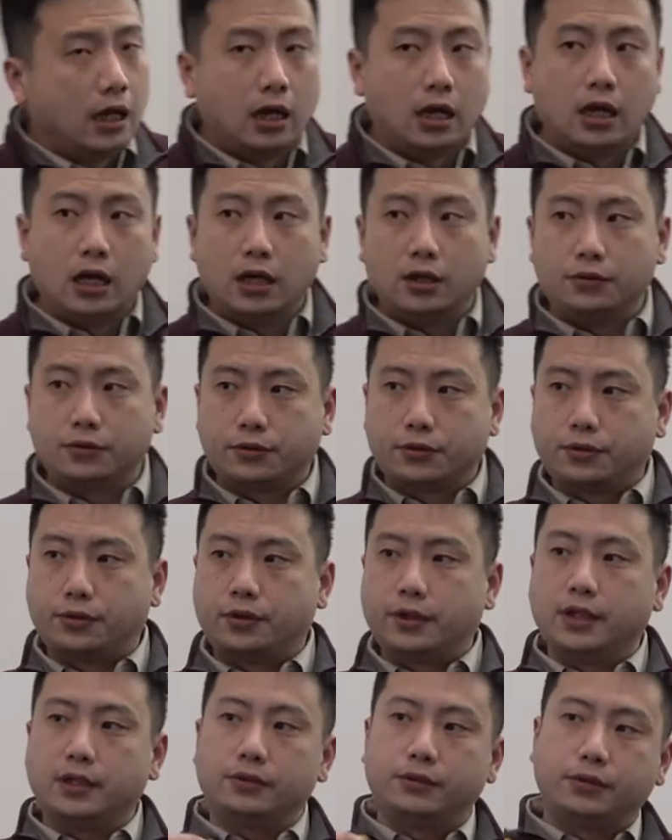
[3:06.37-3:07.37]
uh,
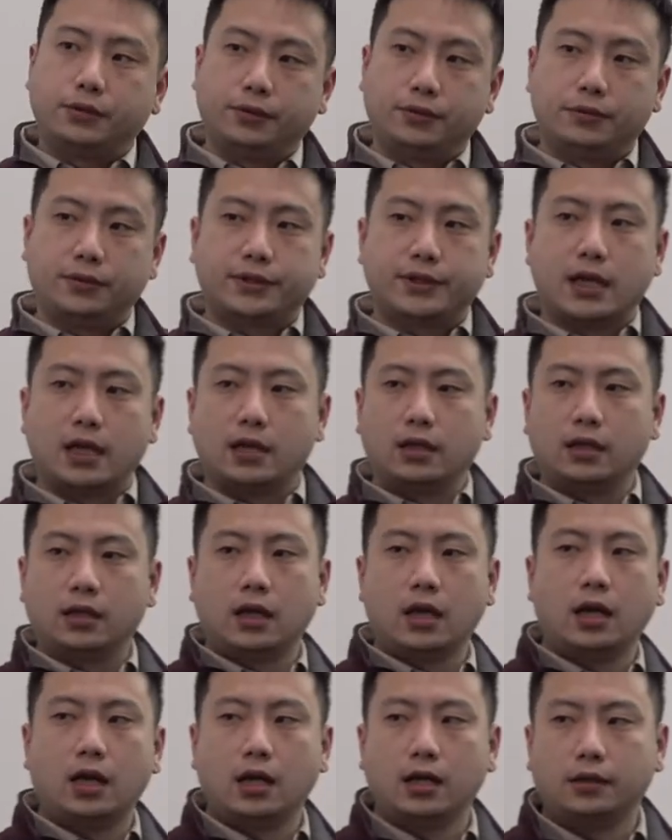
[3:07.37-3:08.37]
according to some
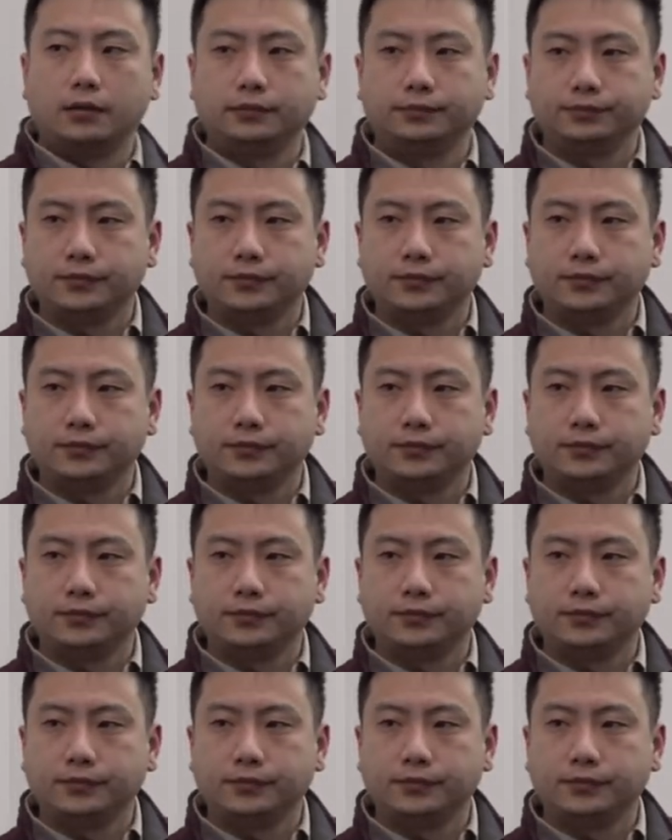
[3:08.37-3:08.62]
um,